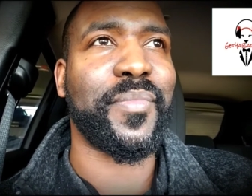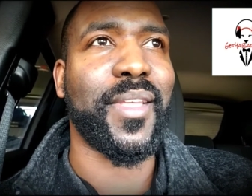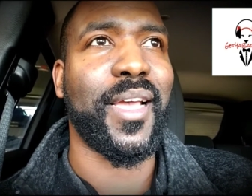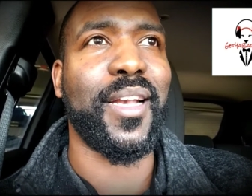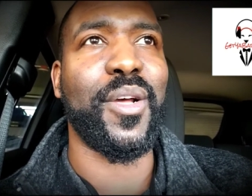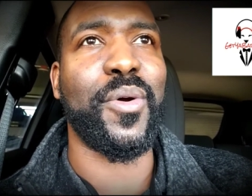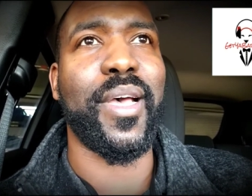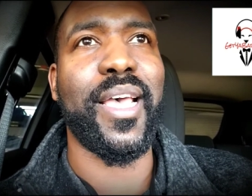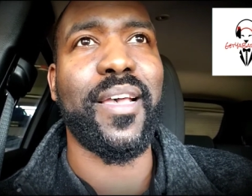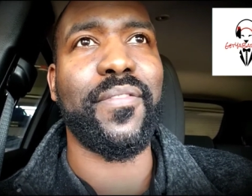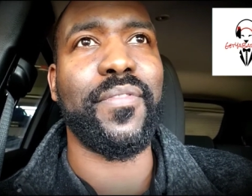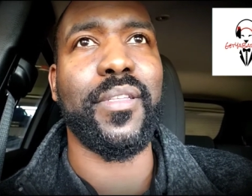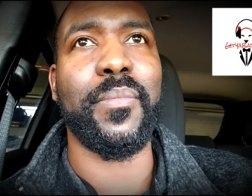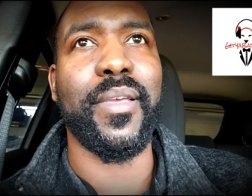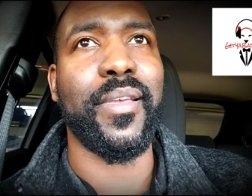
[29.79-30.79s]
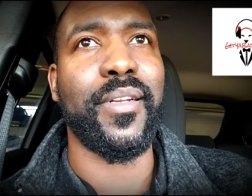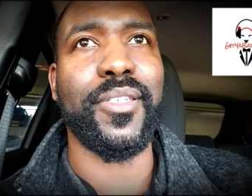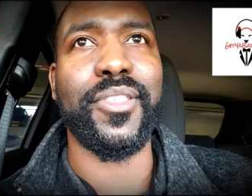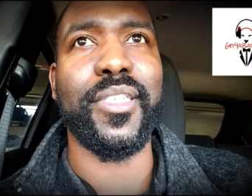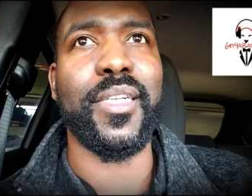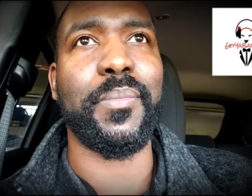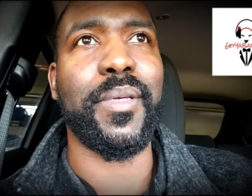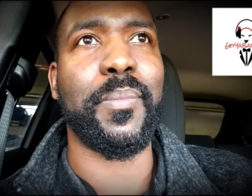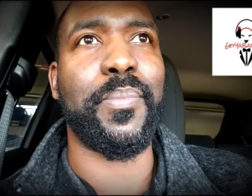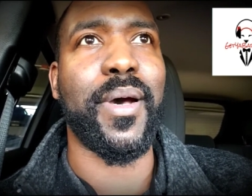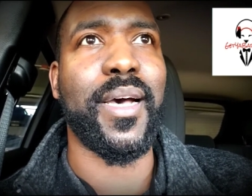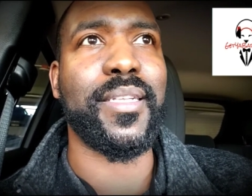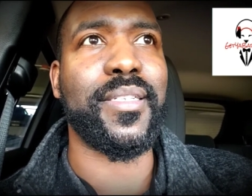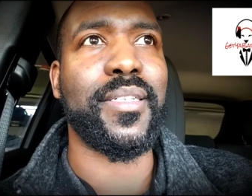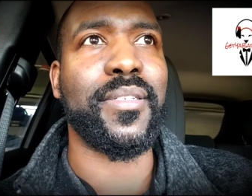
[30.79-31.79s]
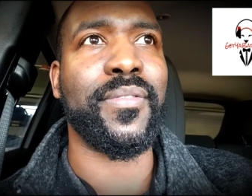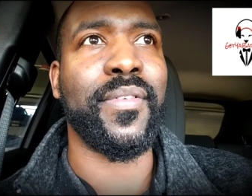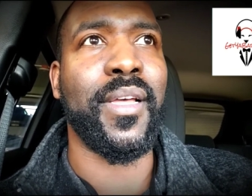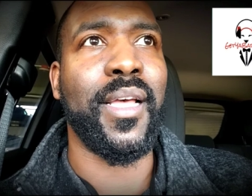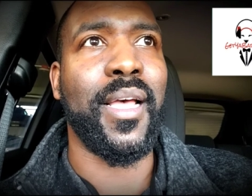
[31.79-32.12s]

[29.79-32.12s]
I don't have the energy to be positive.